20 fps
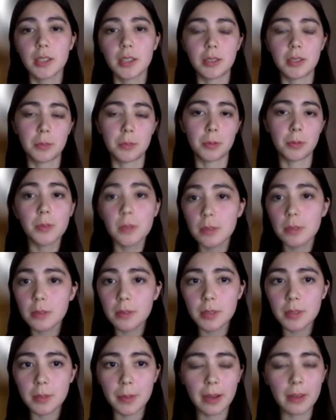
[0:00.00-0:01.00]
to
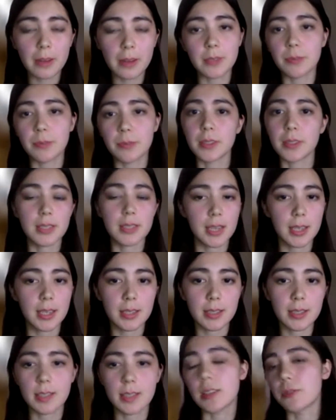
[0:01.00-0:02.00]
peruse about different
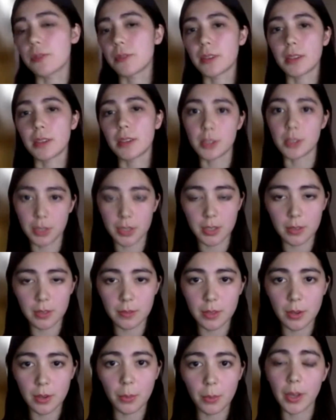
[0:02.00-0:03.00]
states and different
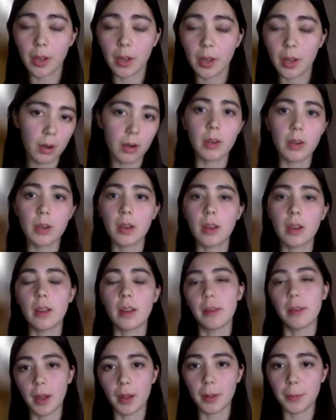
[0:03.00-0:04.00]
initiatives going on
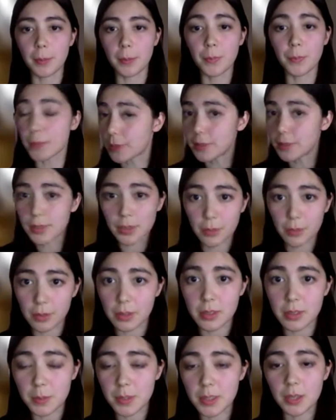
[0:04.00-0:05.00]
solar
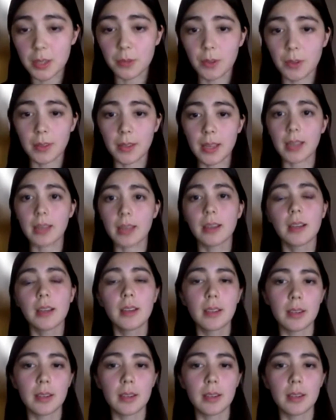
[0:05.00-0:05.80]
specifically.